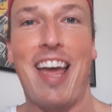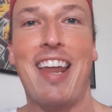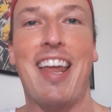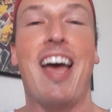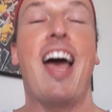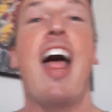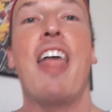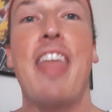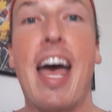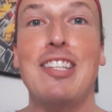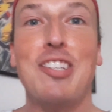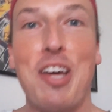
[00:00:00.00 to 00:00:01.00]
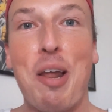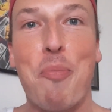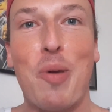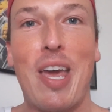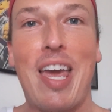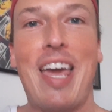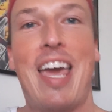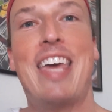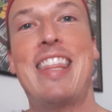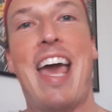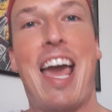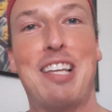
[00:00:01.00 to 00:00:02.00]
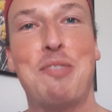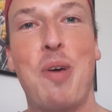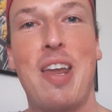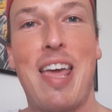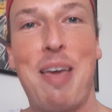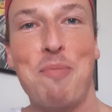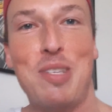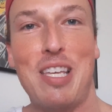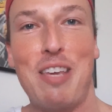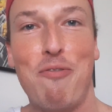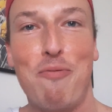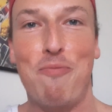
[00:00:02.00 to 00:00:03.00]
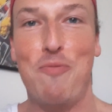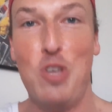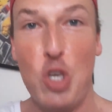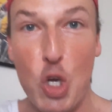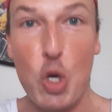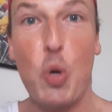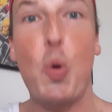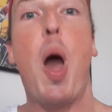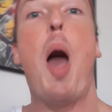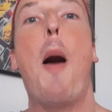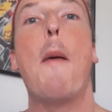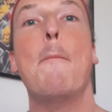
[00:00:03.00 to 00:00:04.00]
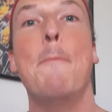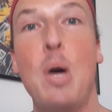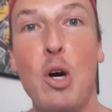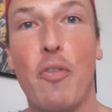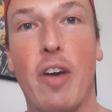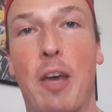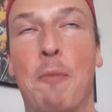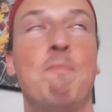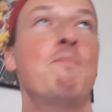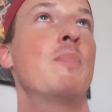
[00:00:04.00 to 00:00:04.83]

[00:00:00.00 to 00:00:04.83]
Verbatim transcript: na. that's going to be in the X Men MCU movie.